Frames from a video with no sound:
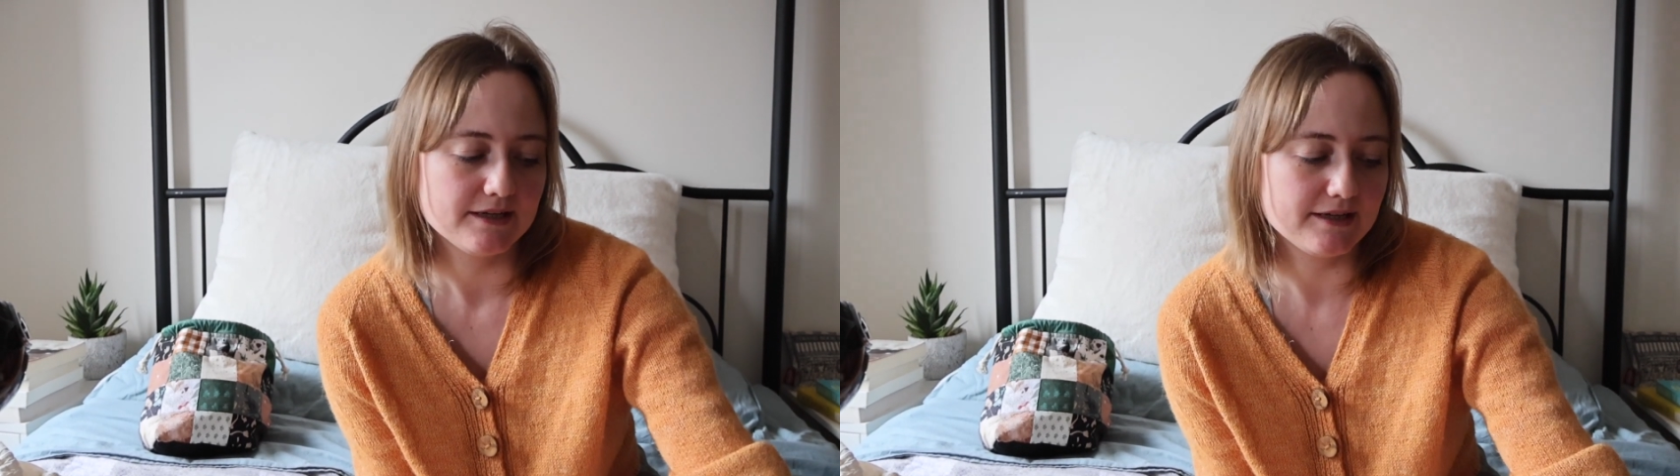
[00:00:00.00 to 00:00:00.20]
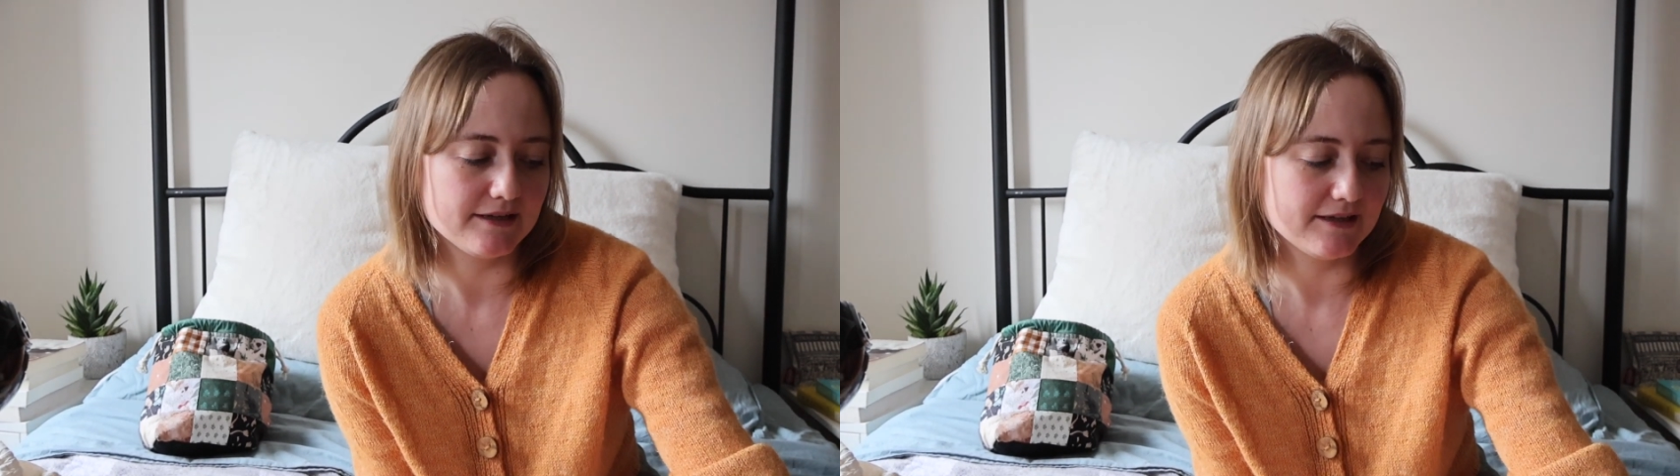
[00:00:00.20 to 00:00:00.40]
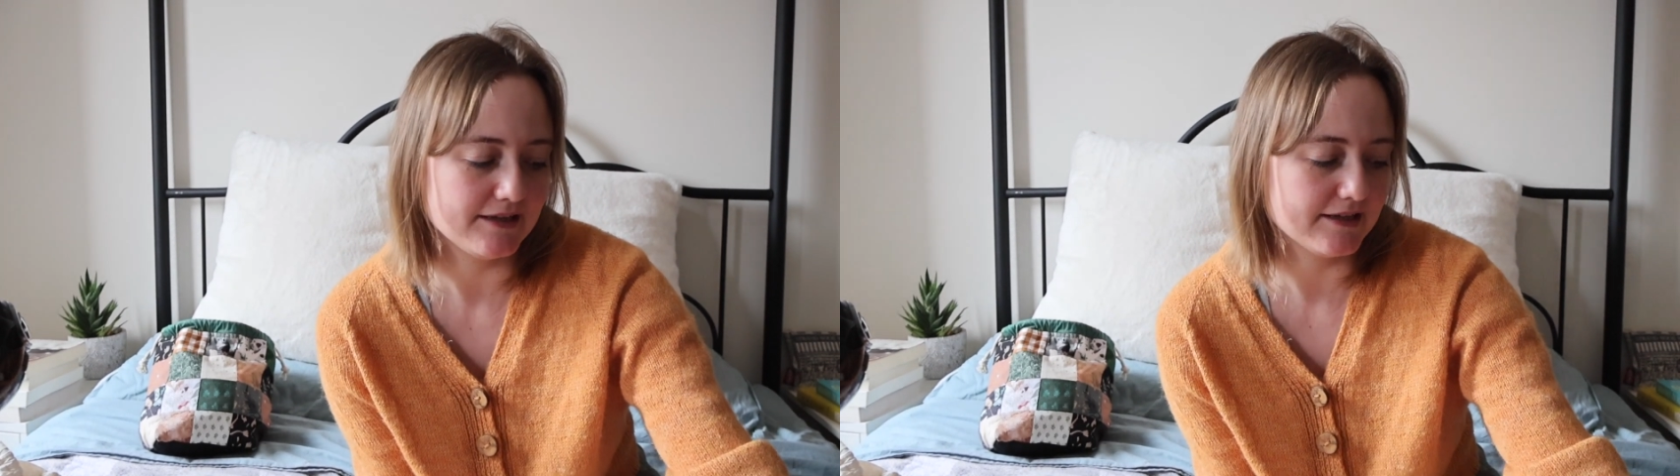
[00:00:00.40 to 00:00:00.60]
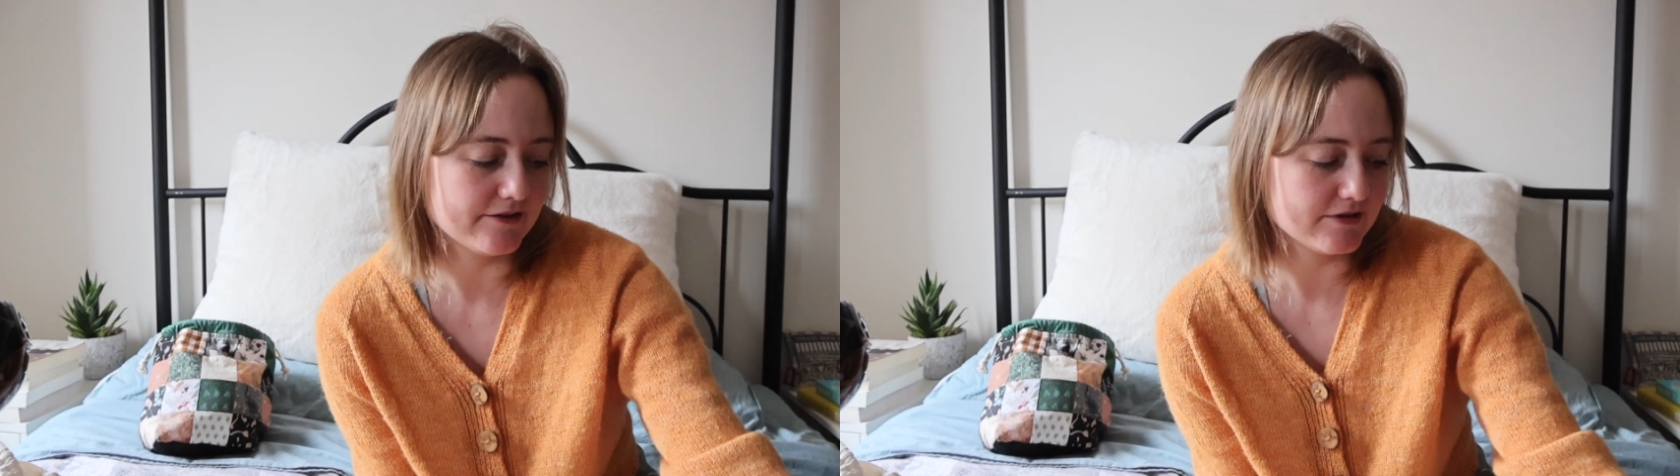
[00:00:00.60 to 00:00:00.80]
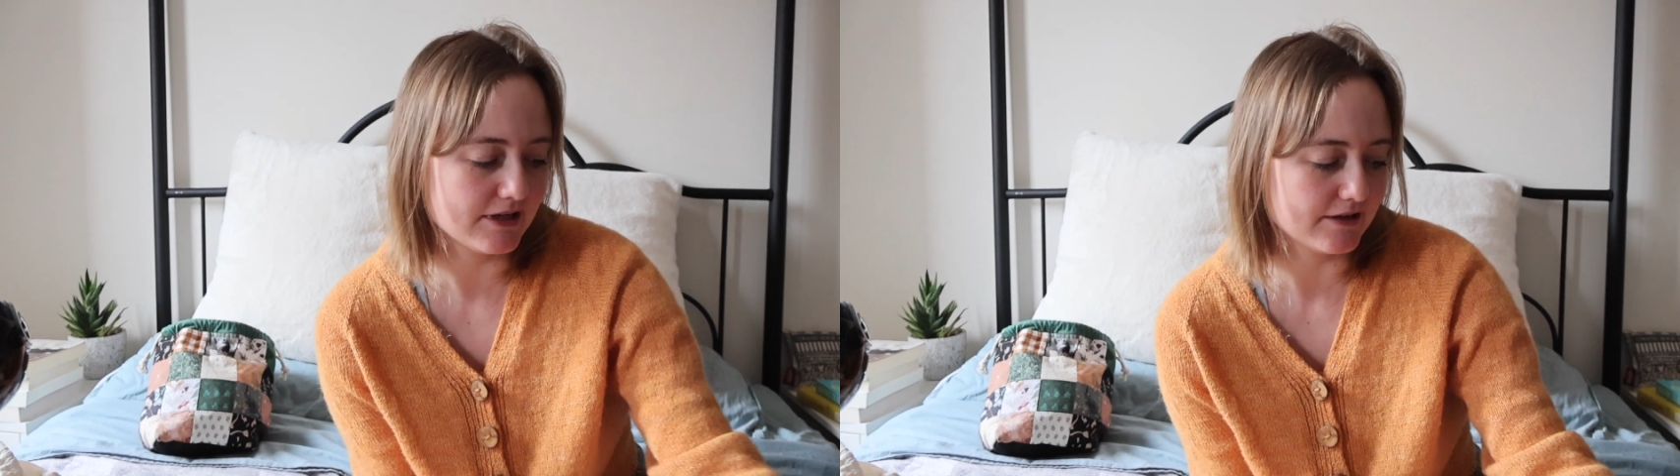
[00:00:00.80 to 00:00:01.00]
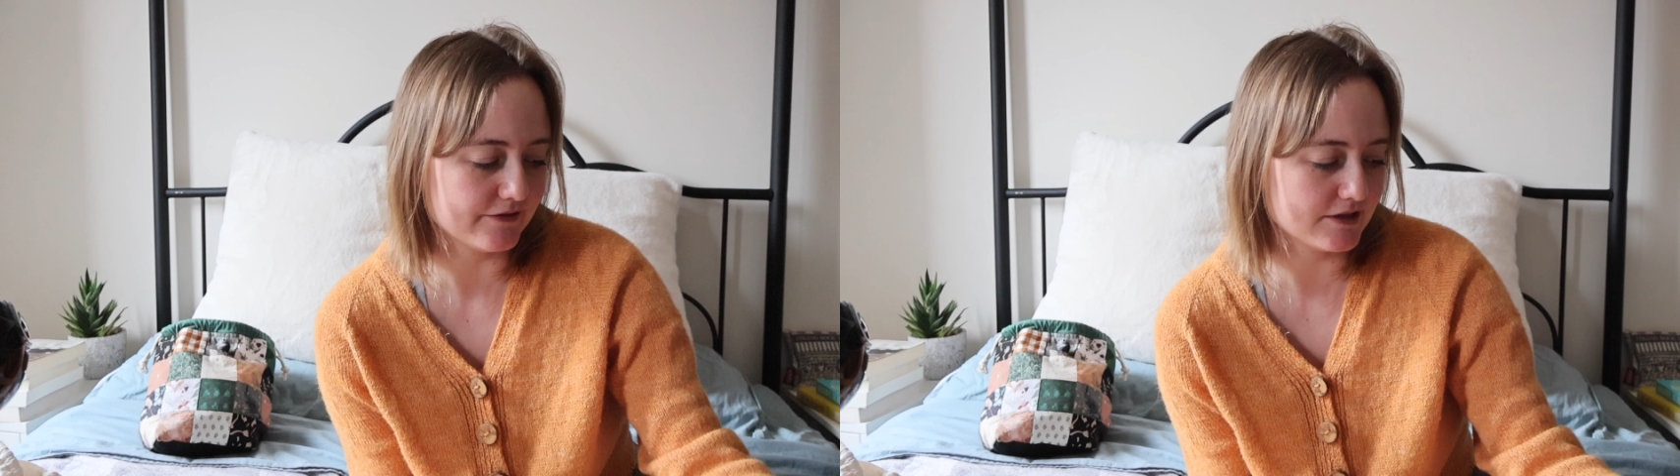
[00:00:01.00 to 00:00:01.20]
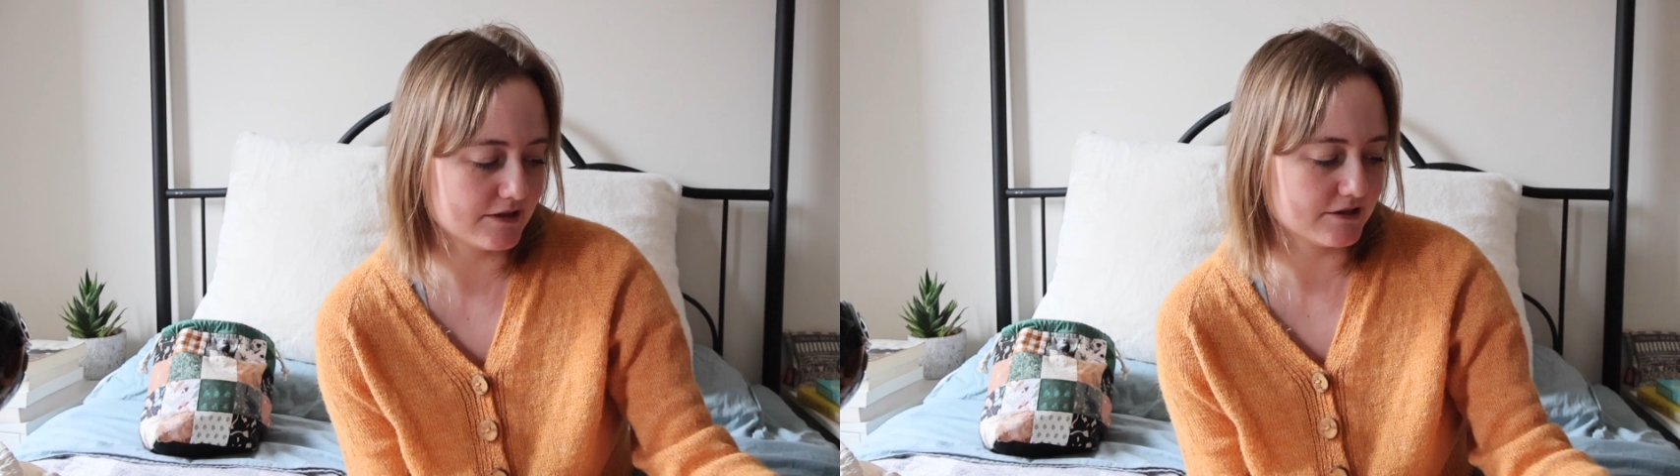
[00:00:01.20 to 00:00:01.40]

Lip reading: and I really love it.